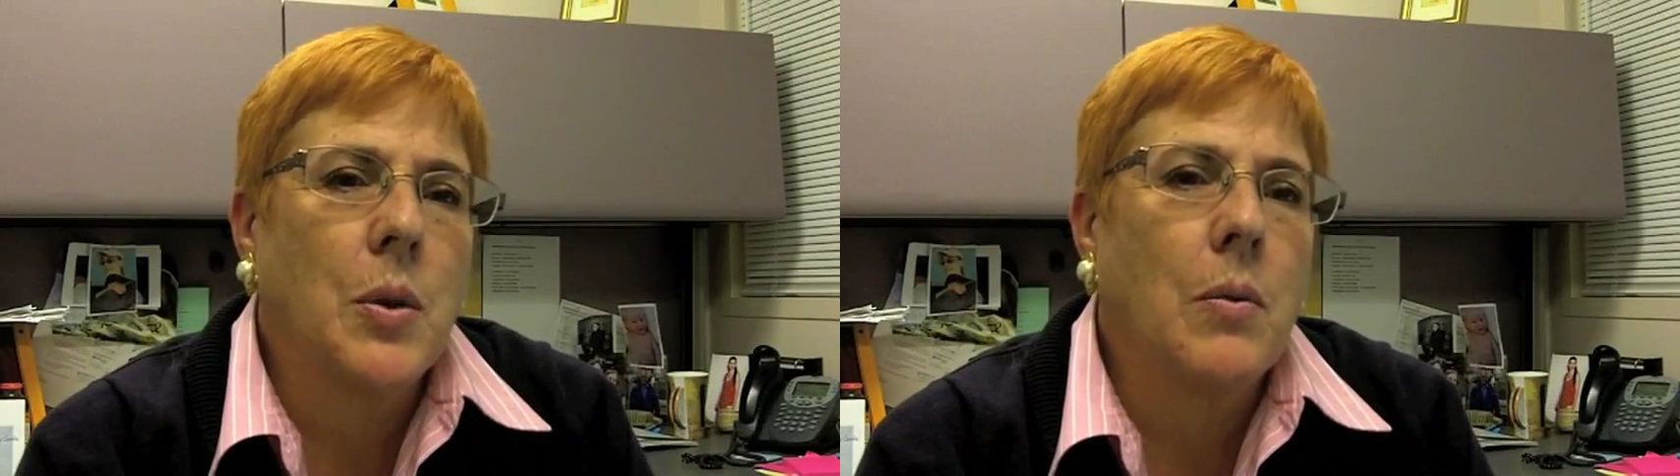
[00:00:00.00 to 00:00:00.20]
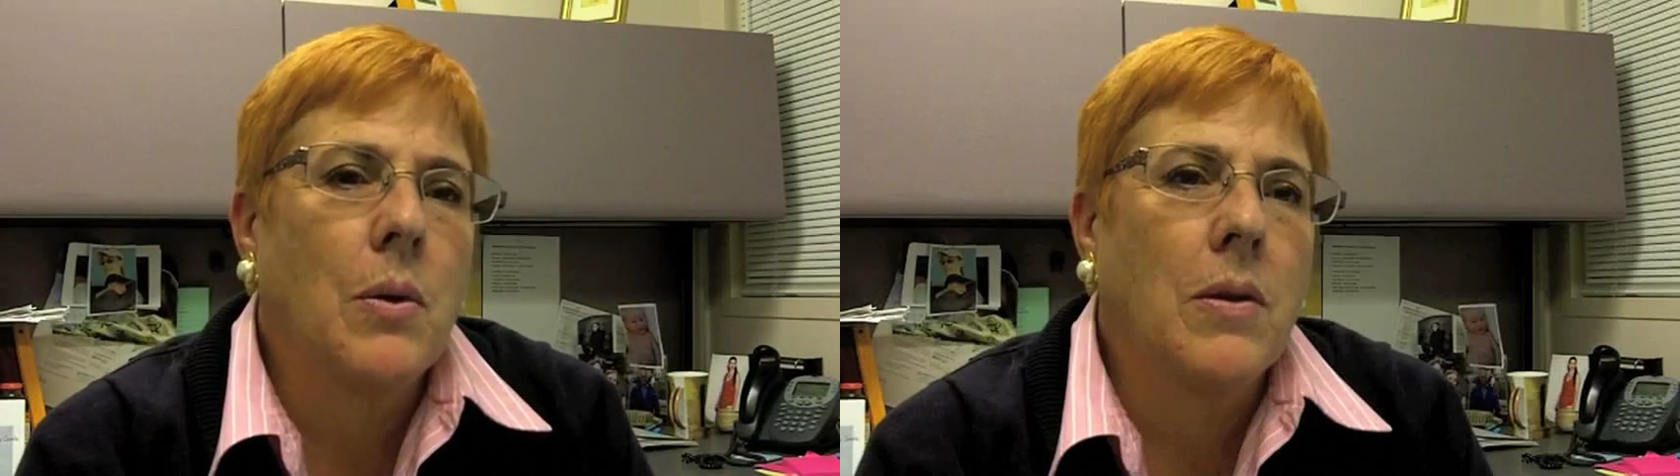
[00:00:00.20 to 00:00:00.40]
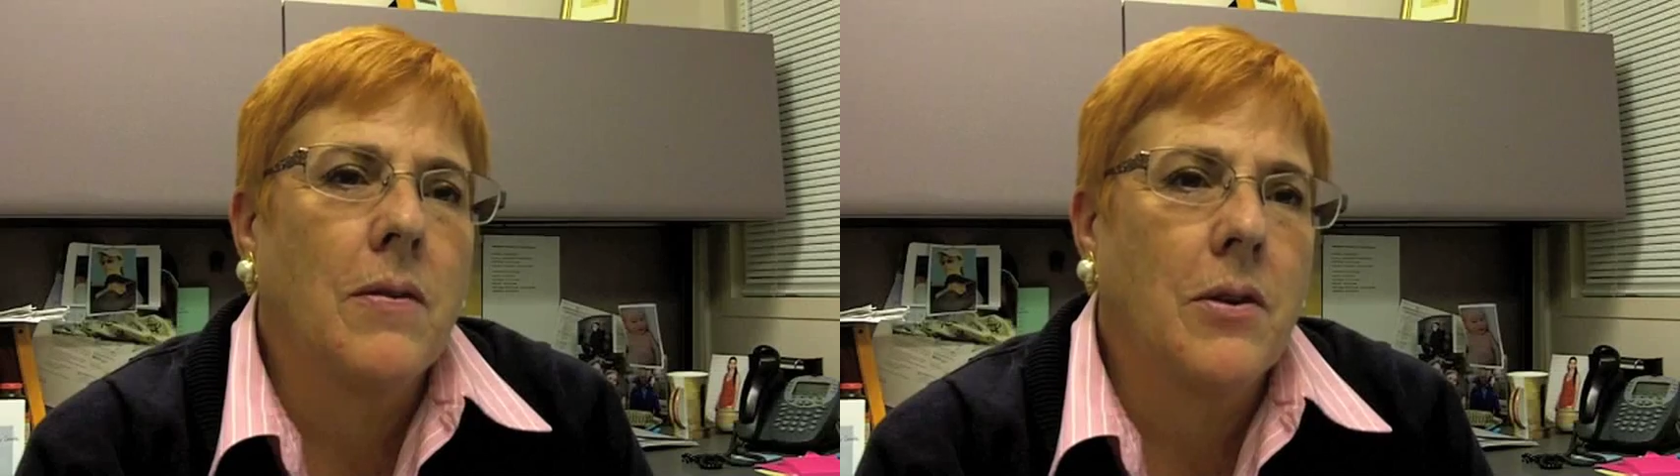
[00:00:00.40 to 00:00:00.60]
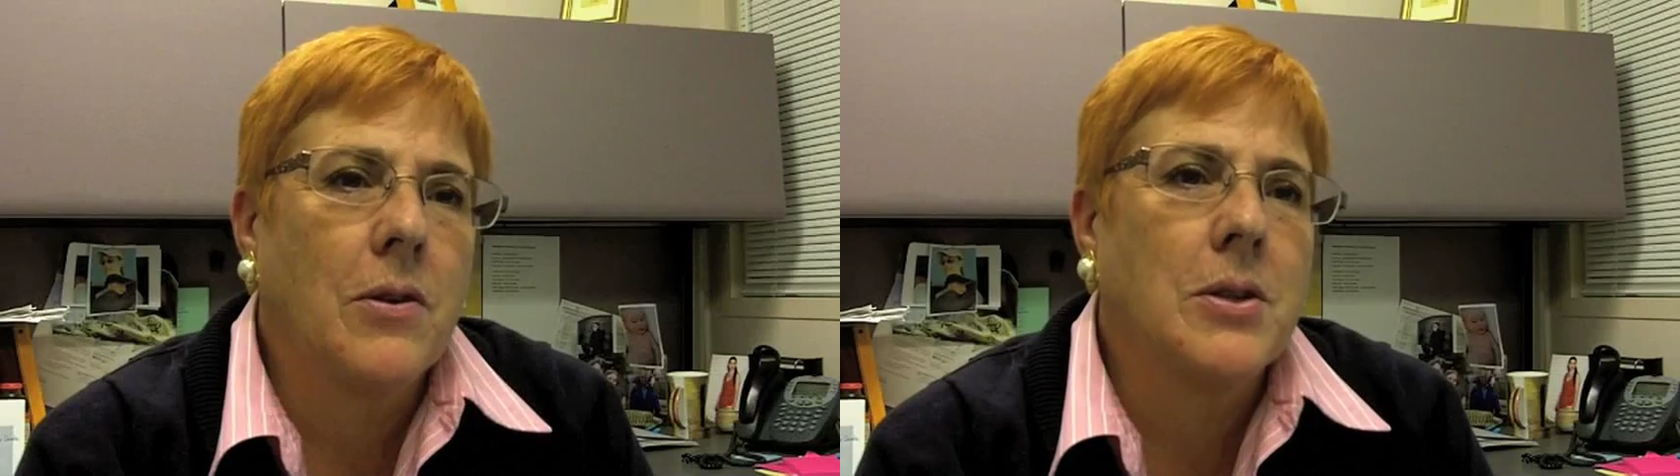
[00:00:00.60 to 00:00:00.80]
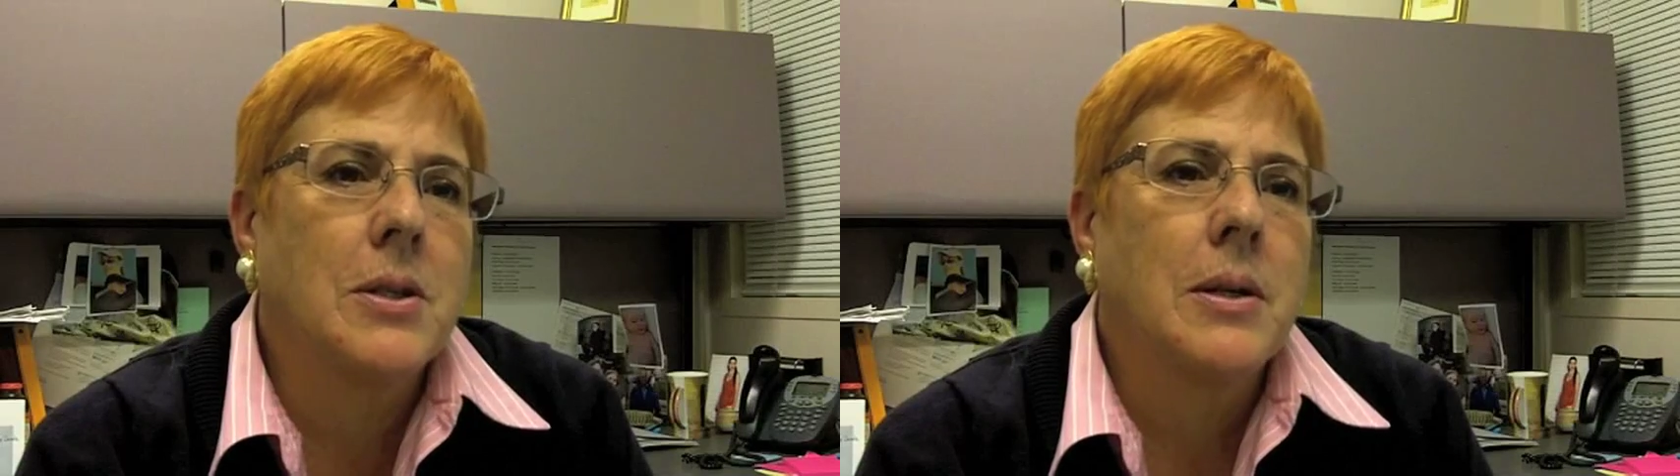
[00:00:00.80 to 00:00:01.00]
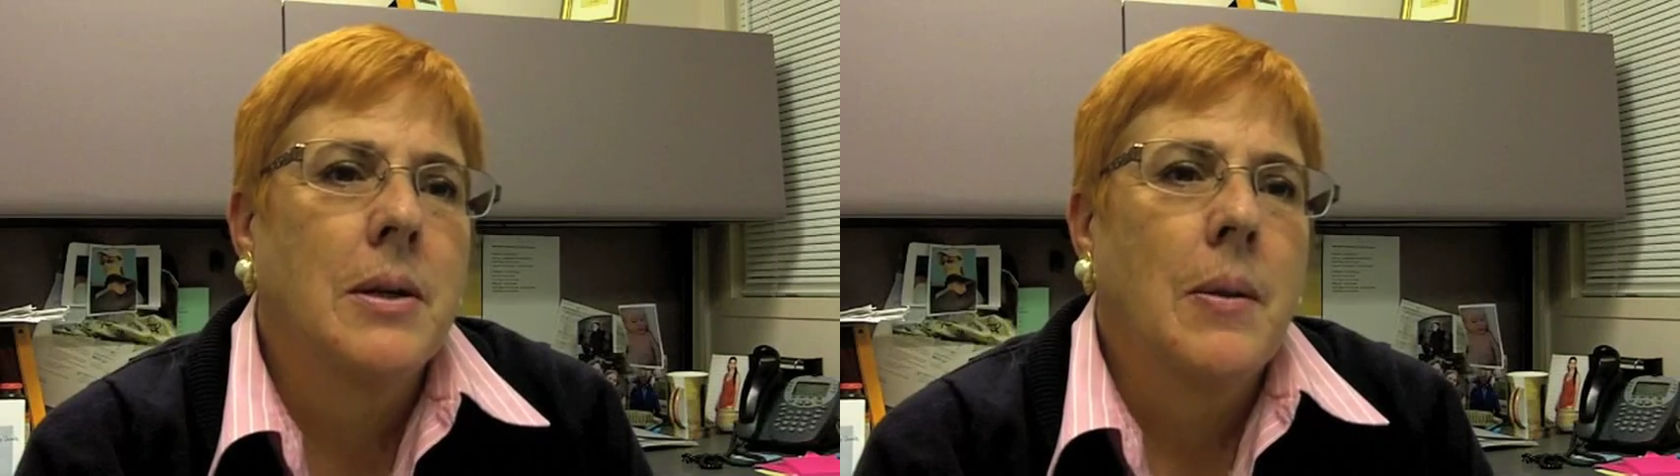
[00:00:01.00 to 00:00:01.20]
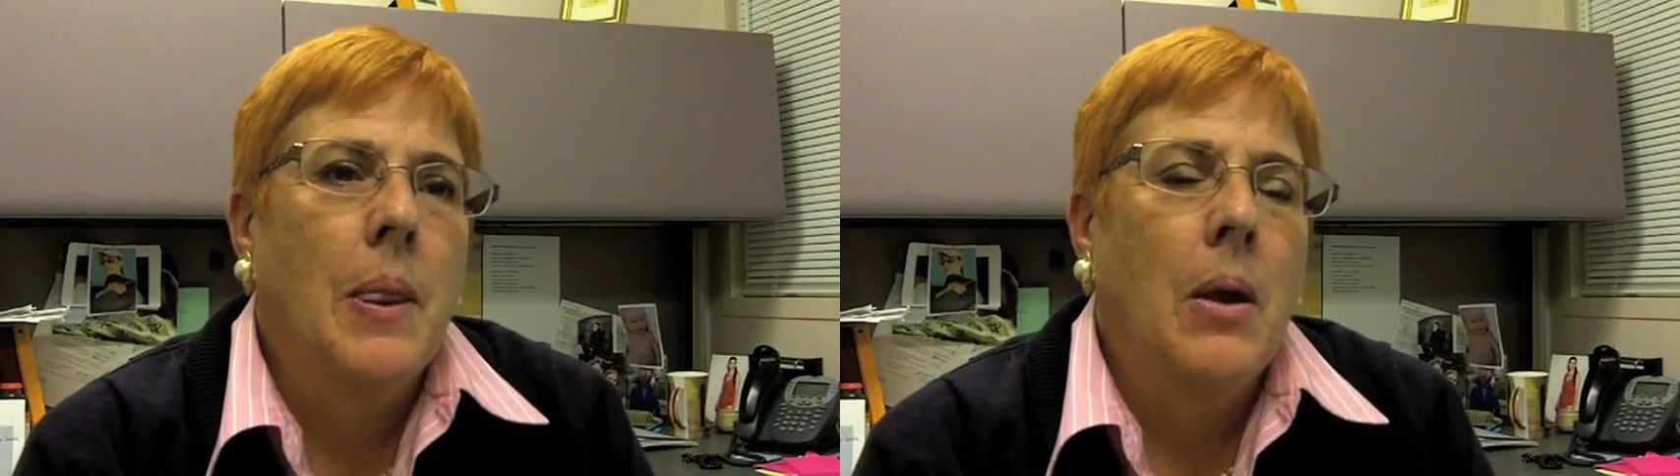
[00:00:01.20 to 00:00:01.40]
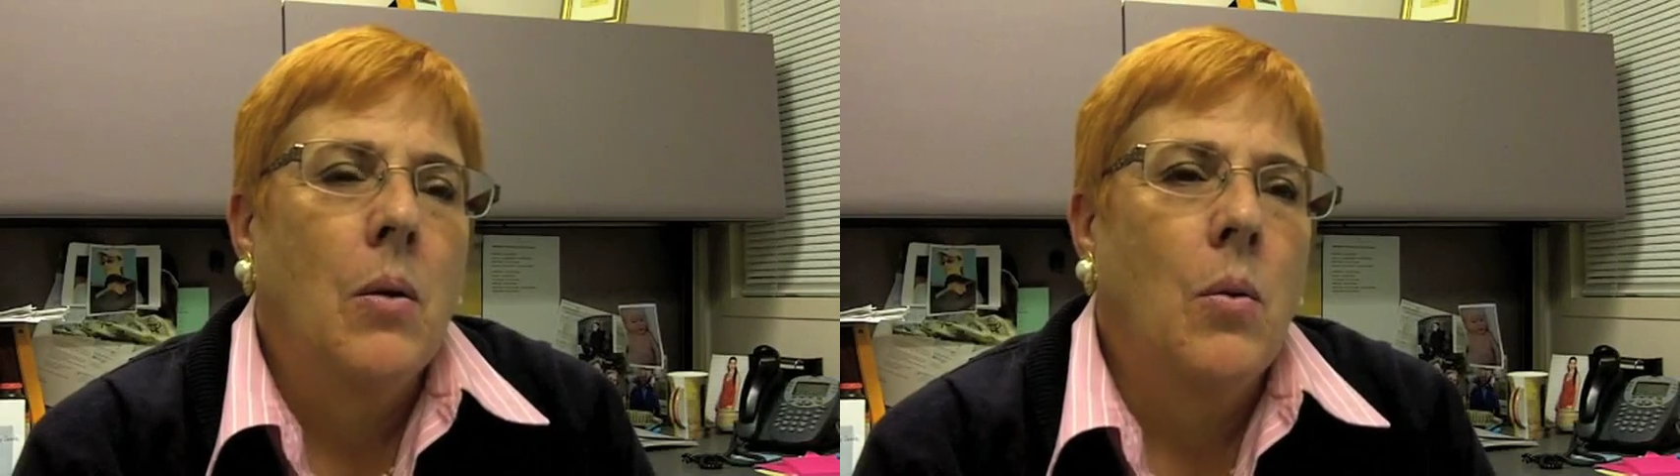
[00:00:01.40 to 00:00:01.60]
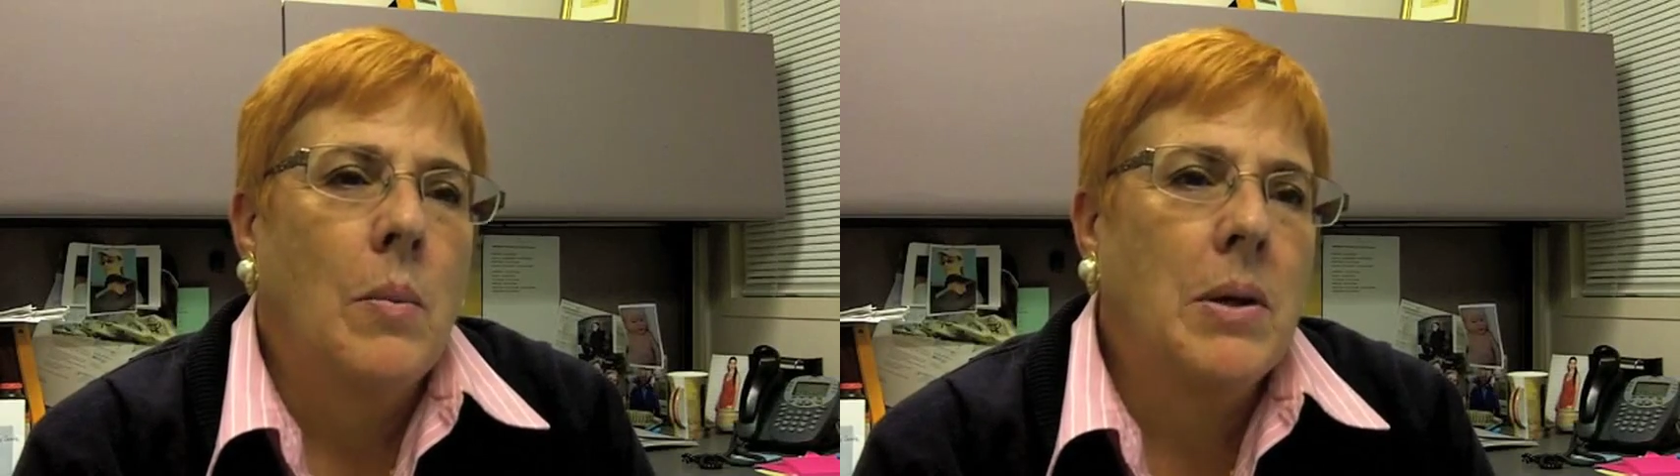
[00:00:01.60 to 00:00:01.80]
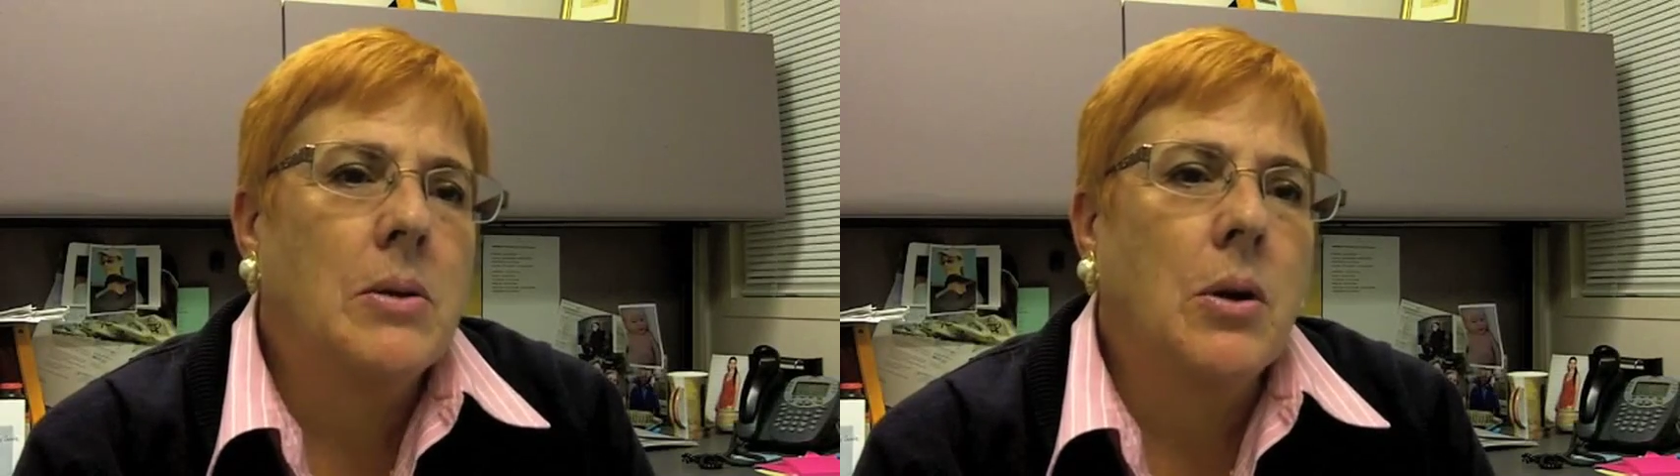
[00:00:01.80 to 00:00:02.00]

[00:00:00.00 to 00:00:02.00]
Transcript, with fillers: We were the first women